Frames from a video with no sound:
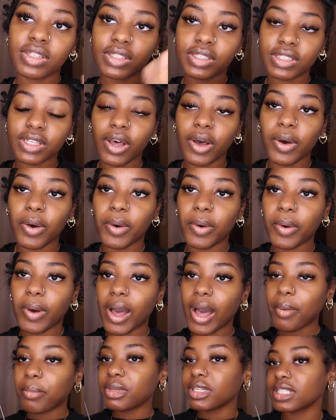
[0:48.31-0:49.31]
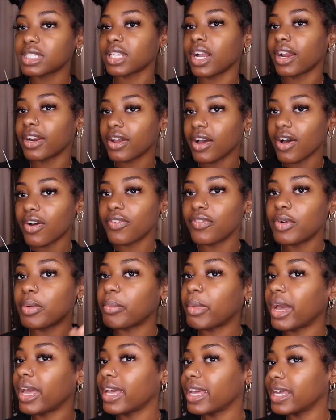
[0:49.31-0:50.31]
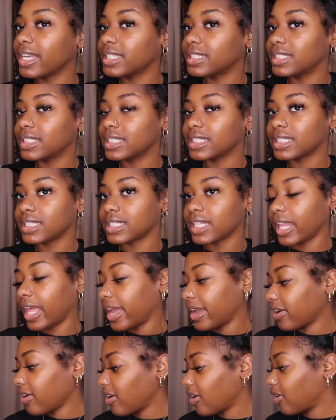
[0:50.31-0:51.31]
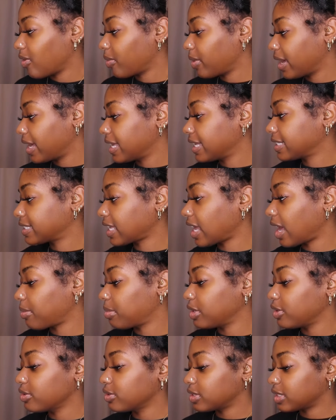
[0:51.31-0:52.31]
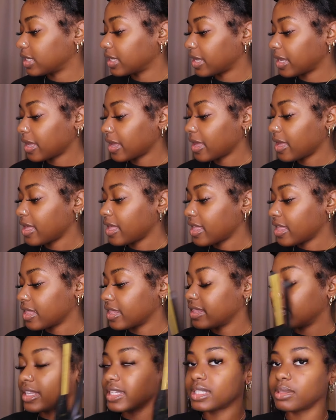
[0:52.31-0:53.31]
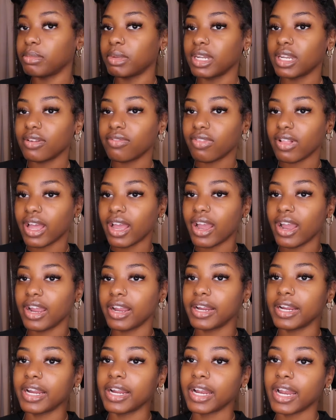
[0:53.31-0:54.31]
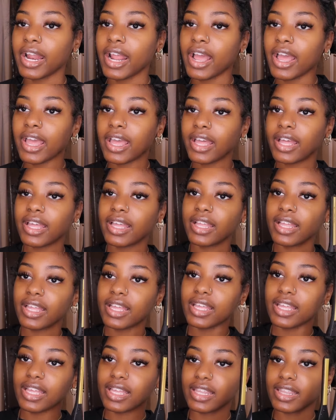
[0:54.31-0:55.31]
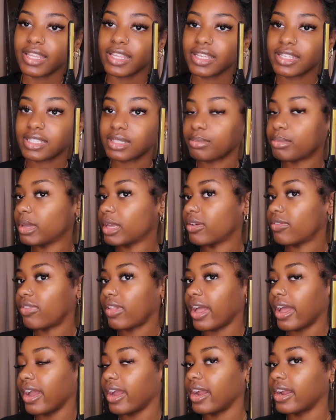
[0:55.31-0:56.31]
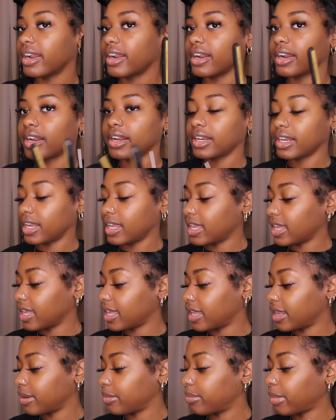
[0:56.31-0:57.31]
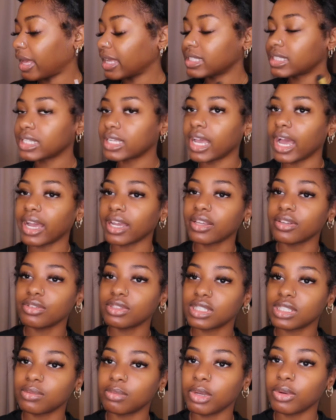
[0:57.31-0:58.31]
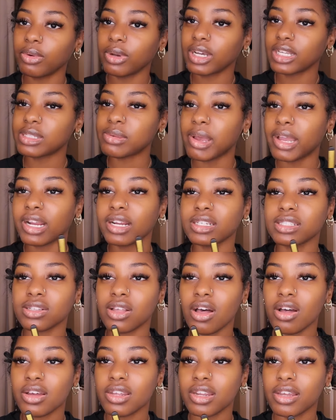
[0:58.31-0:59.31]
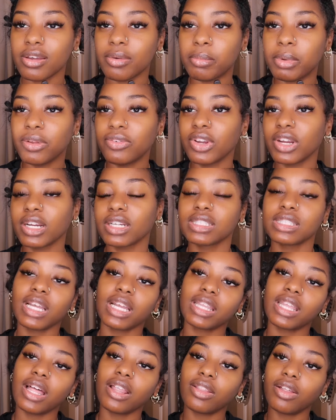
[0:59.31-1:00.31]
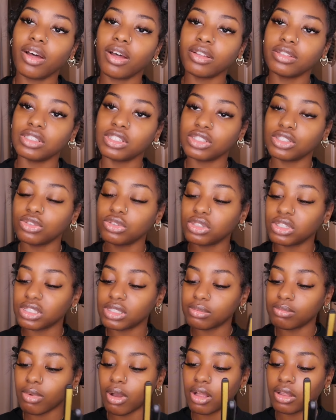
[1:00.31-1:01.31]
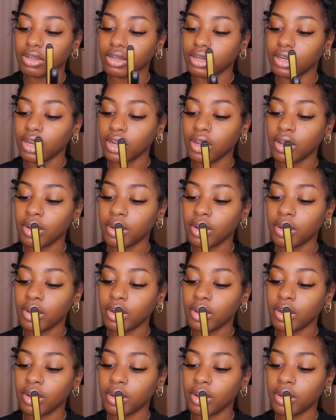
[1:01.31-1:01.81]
So I'm gonna start off with my edges. Like always, I'll be using this mini flat iron and this big flat iron, and basically I can use this big one because my hair is long enough, but if your hair is not that long, just use a smaller